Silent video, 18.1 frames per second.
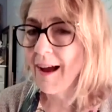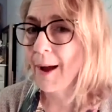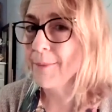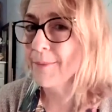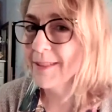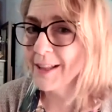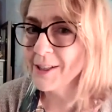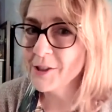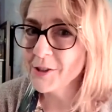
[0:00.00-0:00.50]

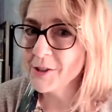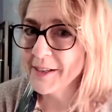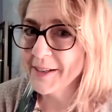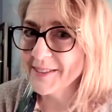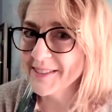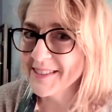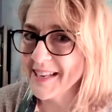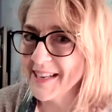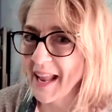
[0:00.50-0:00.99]
I'm glad you're
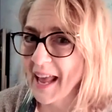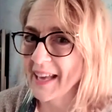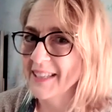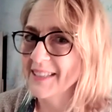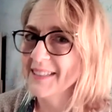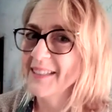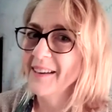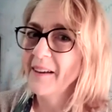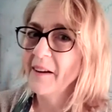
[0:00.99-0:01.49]
here
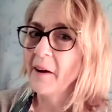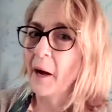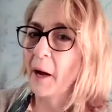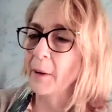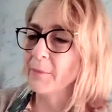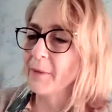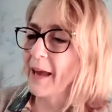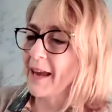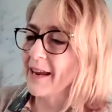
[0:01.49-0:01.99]
today.
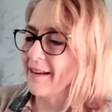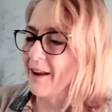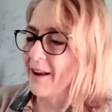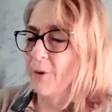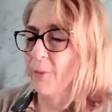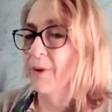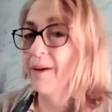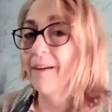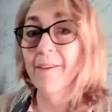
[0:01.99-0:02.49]
I'm Kate,
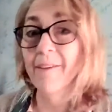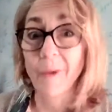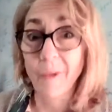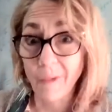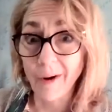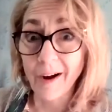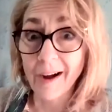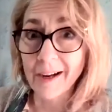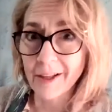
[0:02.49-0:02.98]
and we are going to
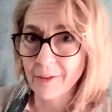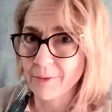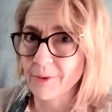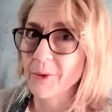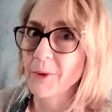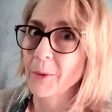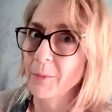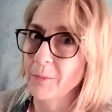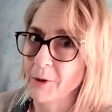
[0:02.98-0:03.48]
walk
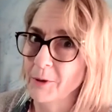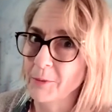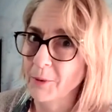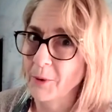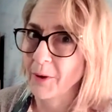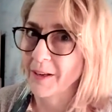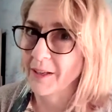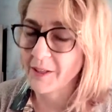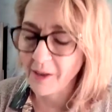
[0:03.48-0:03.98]
through a
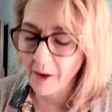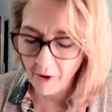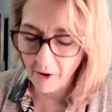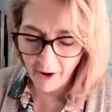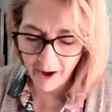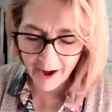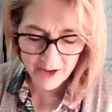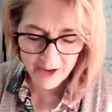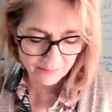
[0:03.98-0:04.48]
blueprint, all
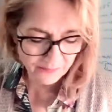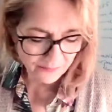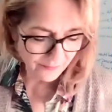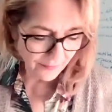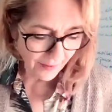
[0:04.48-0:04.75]
right?